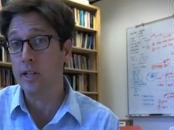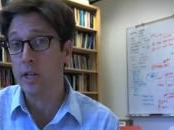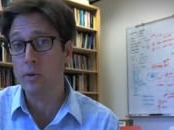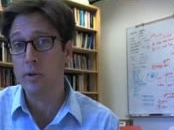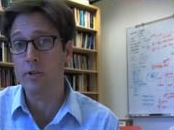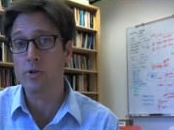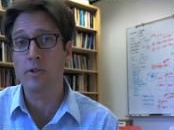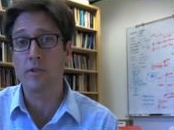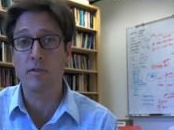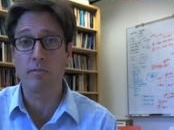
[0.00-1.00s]

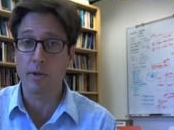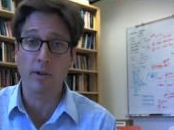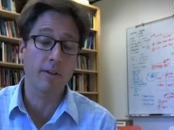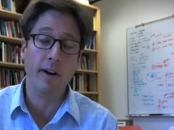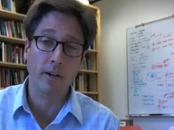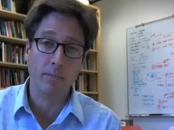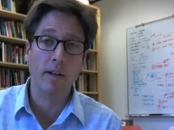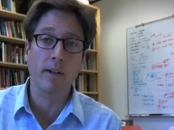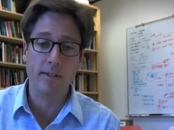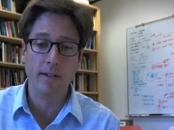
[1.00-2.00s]
coalitions and bureaucratic
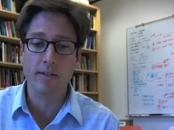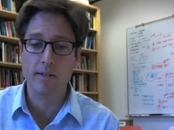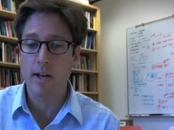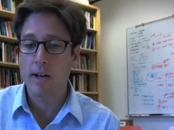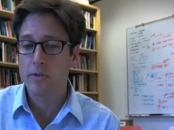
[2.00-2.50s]
politics.